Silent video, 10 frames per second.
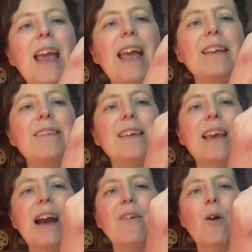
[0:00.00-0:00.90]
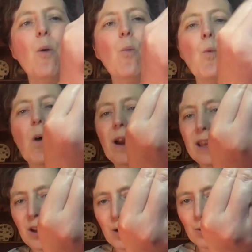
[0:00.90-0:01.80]
18 karat
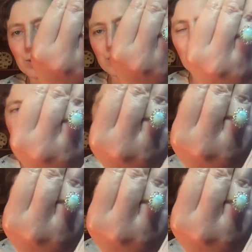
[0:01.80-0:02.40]
white gold around